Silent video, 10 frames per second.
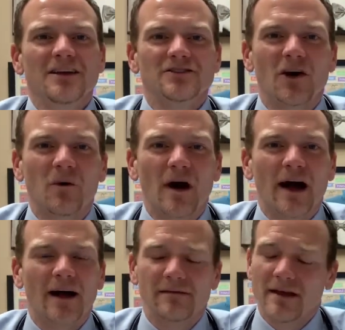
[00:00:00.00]
So
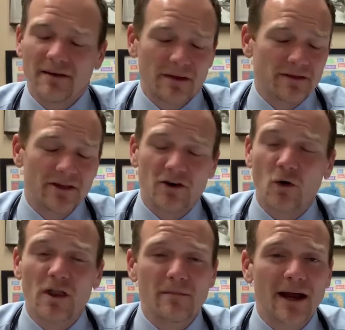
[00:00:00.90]
yeah, and then they're
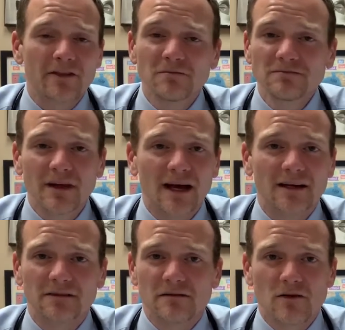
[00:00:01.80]
going to the bathroom,
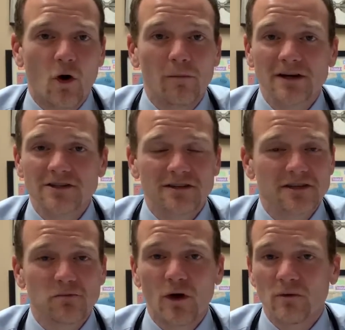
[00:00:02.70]
a whole bunch at
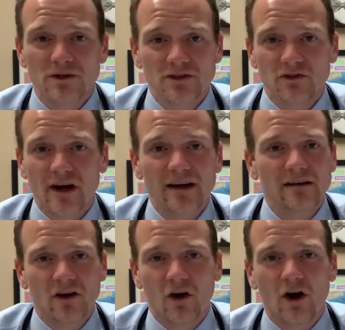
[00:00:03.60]
this point, which is great.
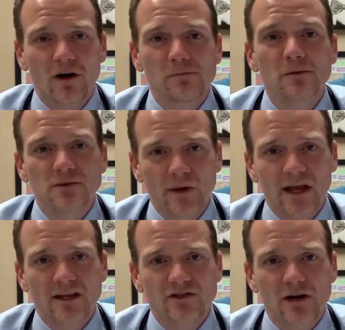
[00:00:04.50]
You know, hard poops, we
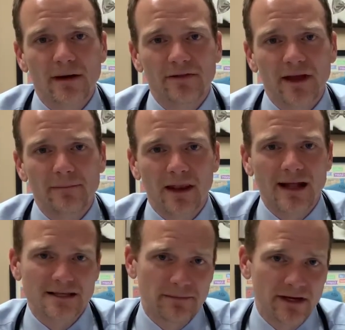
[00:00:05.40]
get concerned about that, but
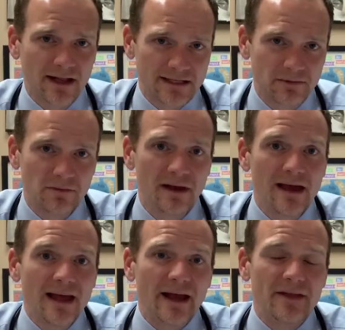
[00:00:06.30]
lots of pee, lots of poop.
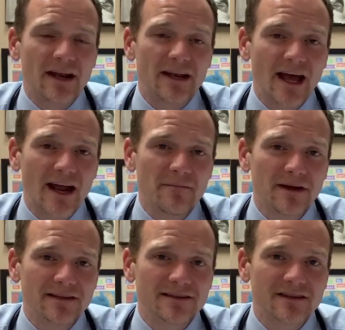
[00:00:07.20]
And then at 9
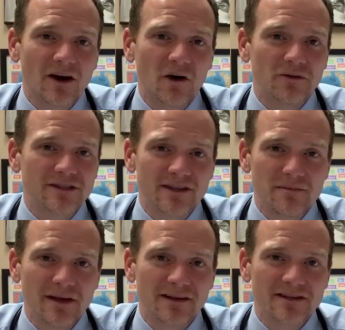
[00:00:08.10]
months, the
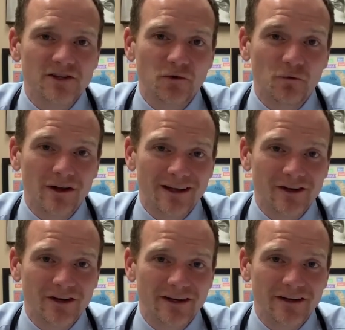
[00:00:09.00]
sleeping is still really
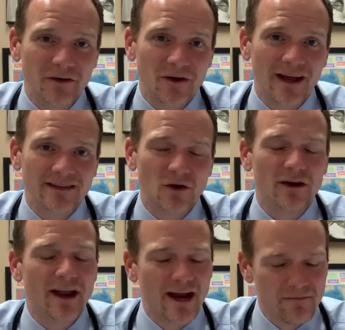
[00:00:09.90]
good. Okay, so
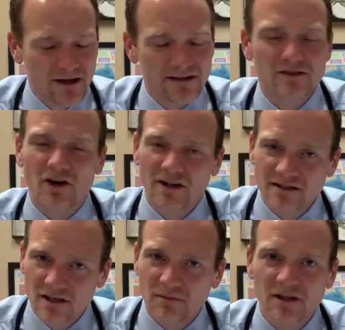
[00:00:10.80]
at 9 months, starting at
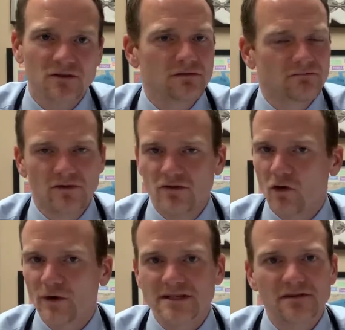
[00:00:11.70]
6 months,
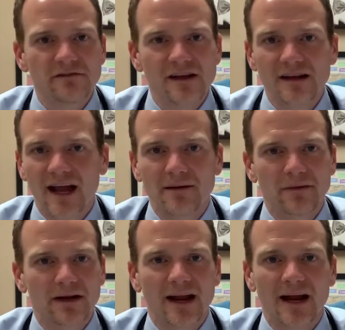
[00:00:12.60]
no reason to feed at night,
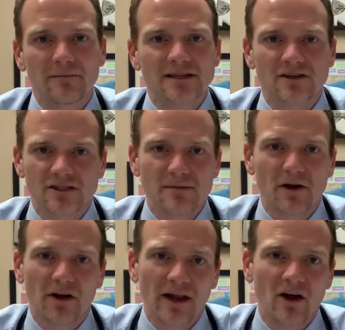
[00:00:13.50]
but at 9 months they're
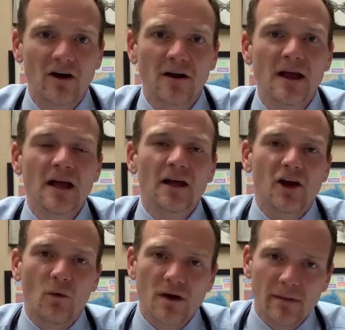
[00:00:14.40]
sleeping all night long,
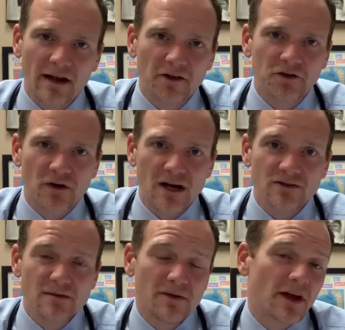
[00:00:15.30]
going to bed a little
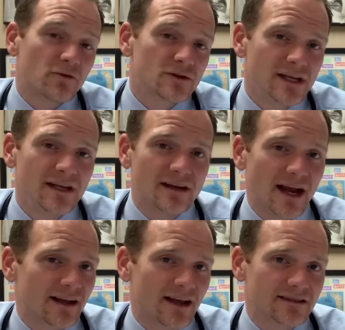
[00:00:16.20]
drowsy, but that routine
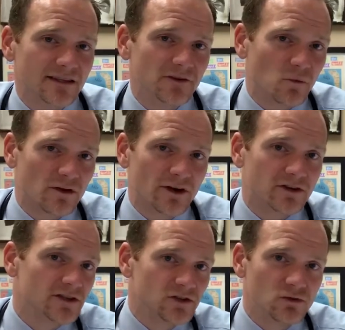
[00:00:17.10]
kind of kicks in where they're
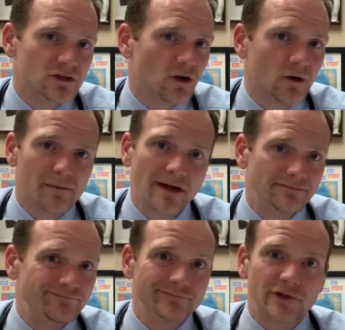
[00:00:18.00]
just used to going to
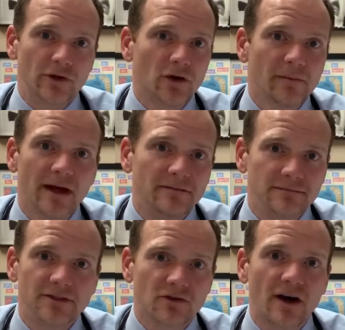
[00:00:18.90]
bed. So you go to bed,
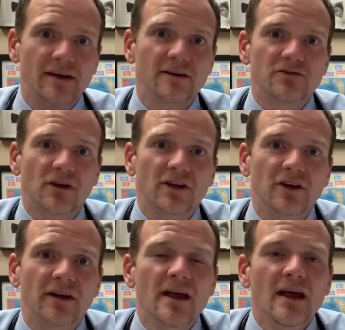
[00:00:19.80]
it's great, it's really
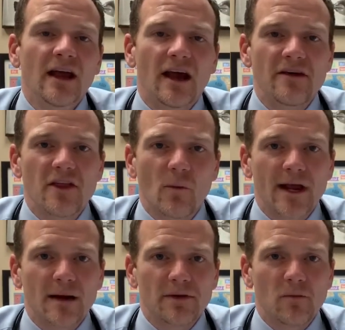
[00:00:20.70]
good. And then they
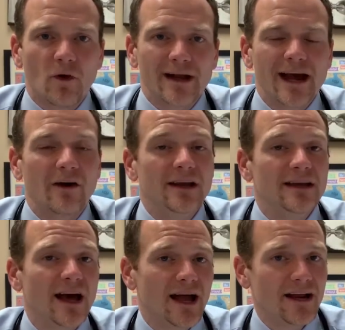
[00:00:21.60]
wake up in the morning. Now at
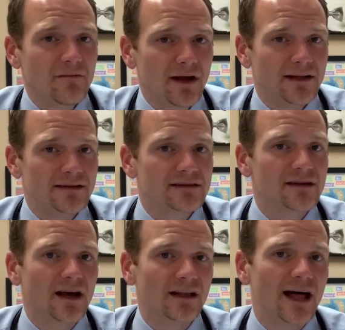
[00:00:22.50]
9
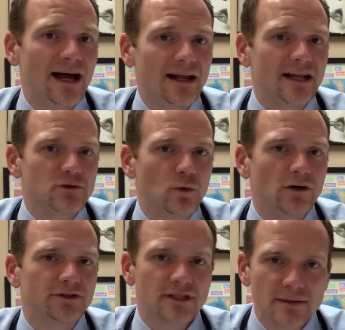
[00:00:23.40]
months, a lot of kids
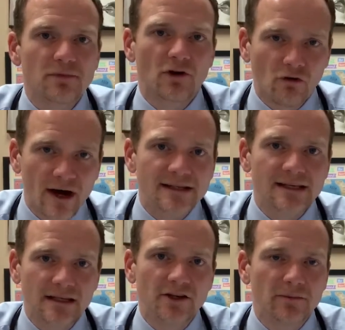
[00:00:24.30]
will sleep
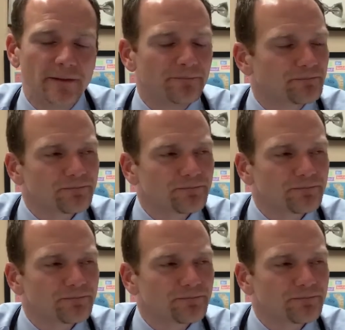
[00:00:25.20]
regress a little bit.